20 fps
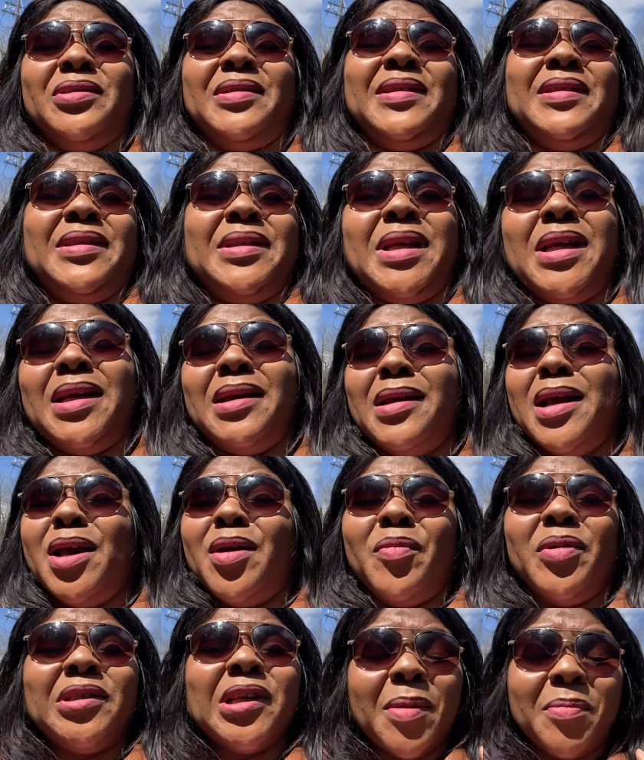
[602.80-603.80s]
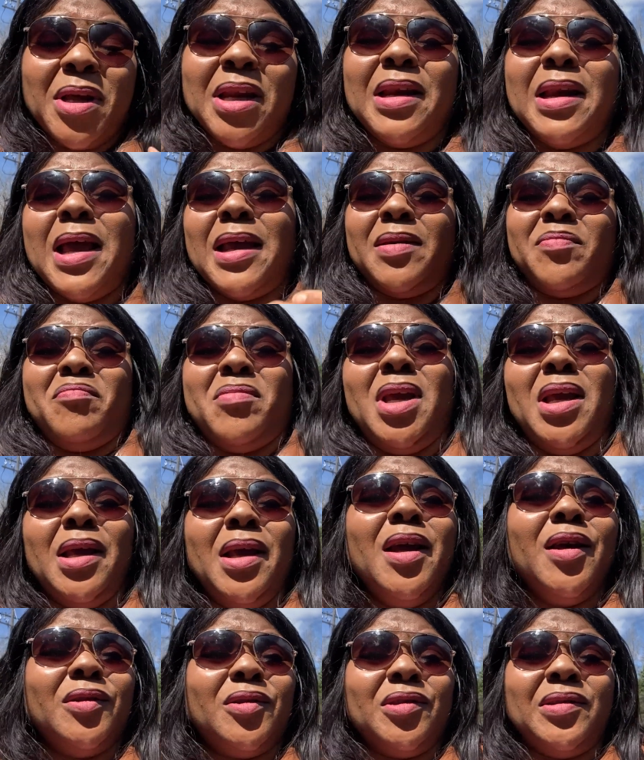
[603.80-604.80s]
see, somebody like me,
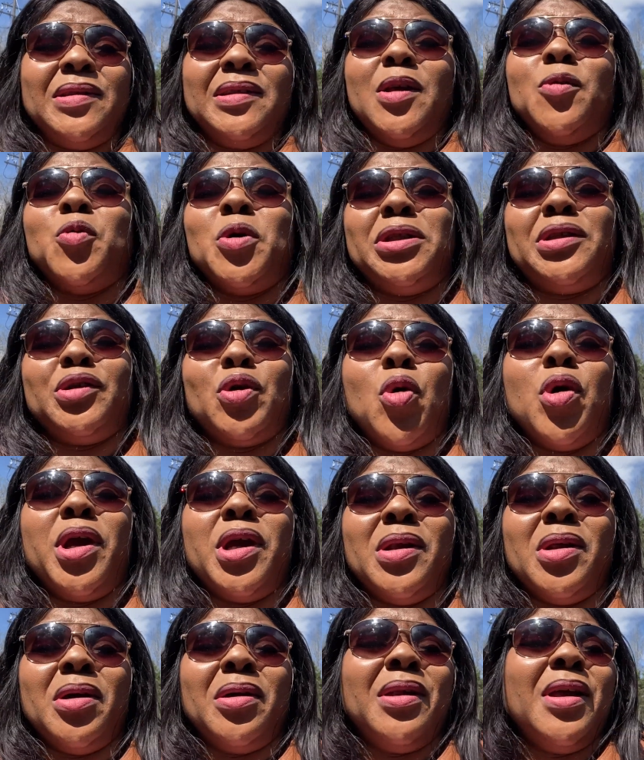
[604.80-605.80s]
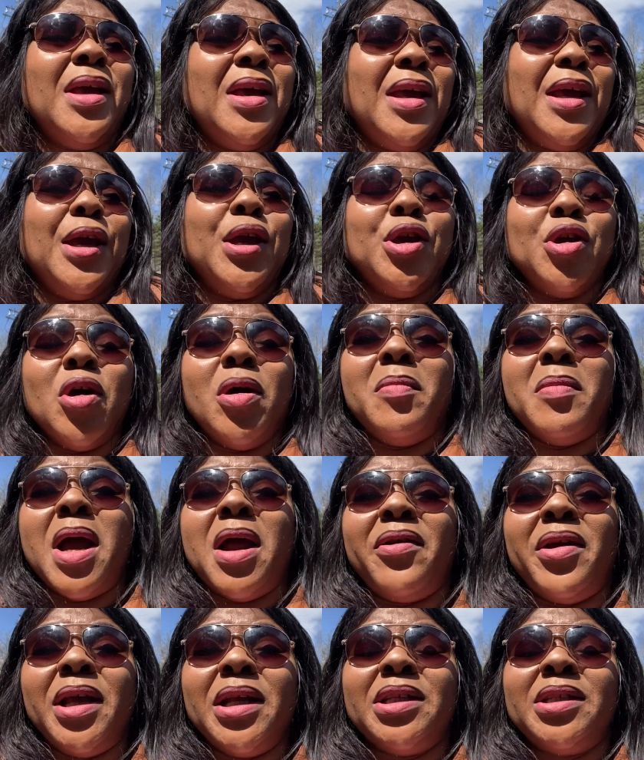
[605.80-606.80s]
to see what's going on in your
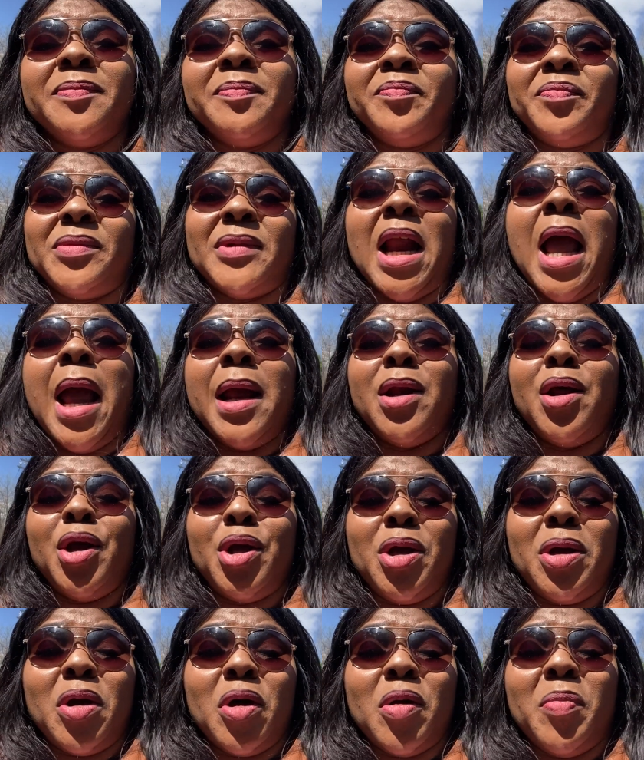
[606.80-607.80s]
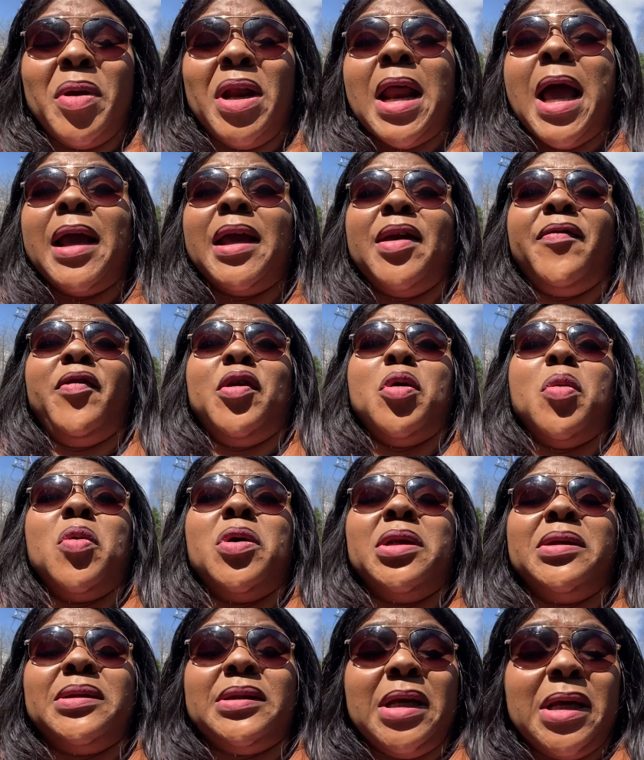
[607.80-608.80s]
marriage. I know you're going to be like, if you don't want
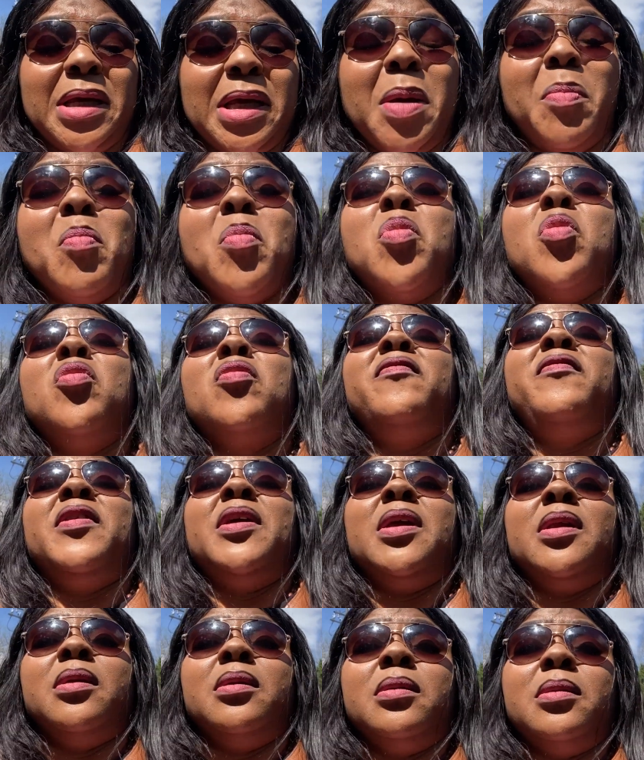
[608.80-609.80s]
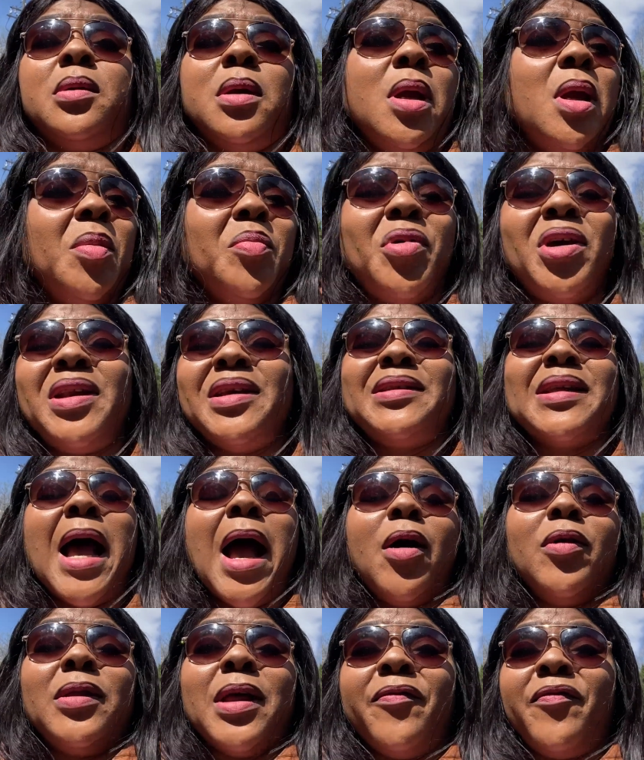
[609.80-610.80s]
to see, keep moving. But it's
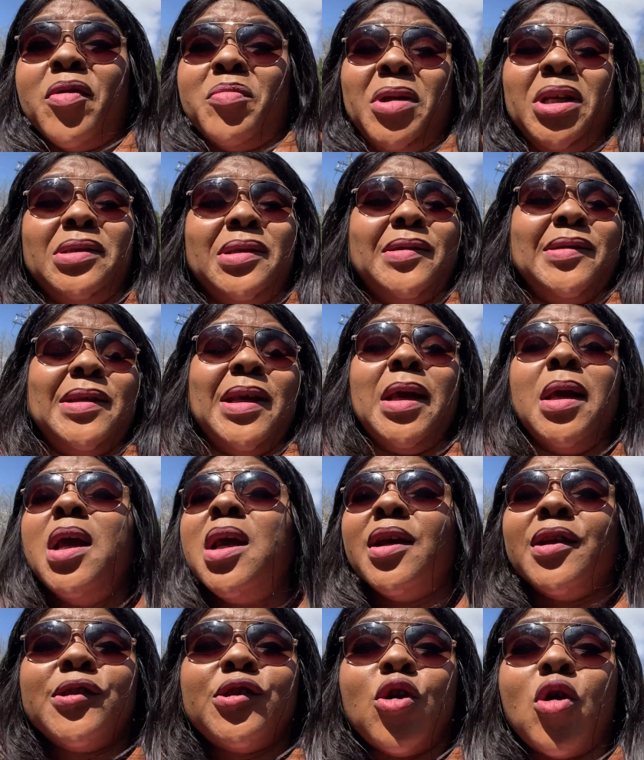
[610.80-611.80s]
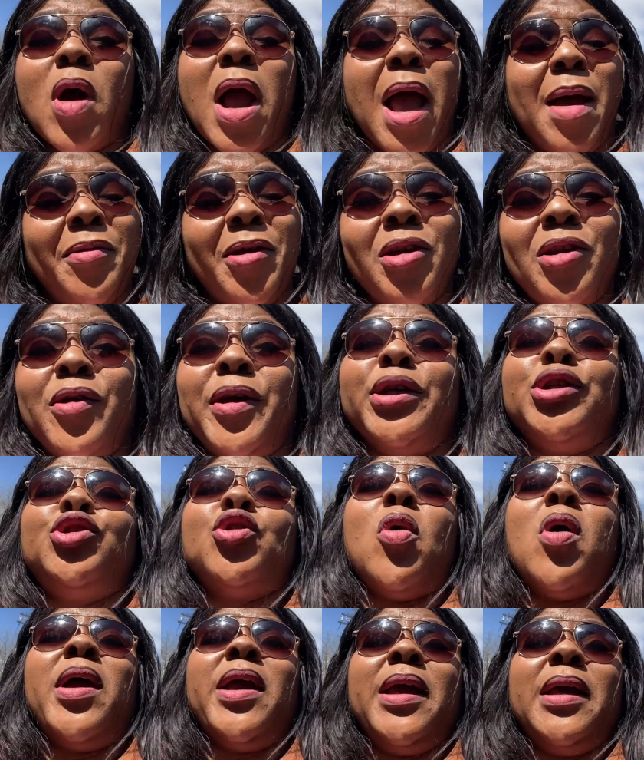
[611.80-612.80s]
out there for me to see. So I'm going to
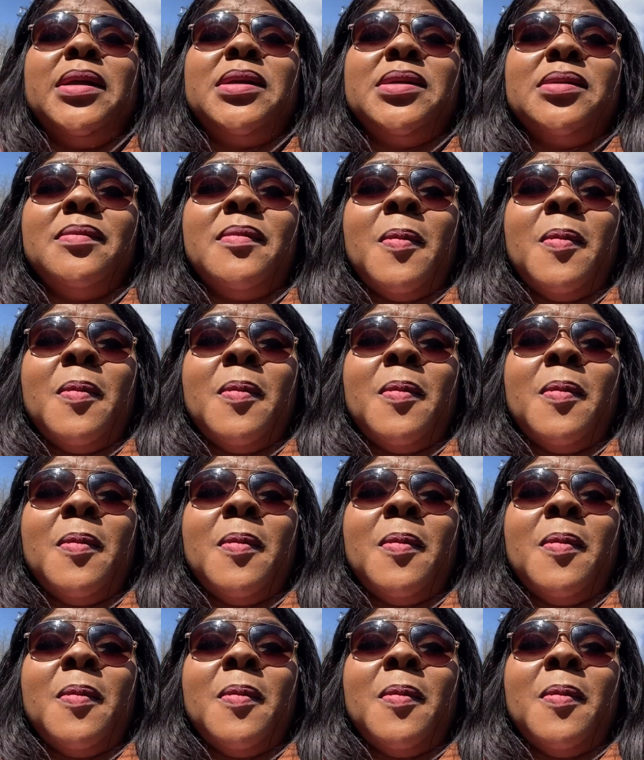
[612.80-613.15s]
enjoy it.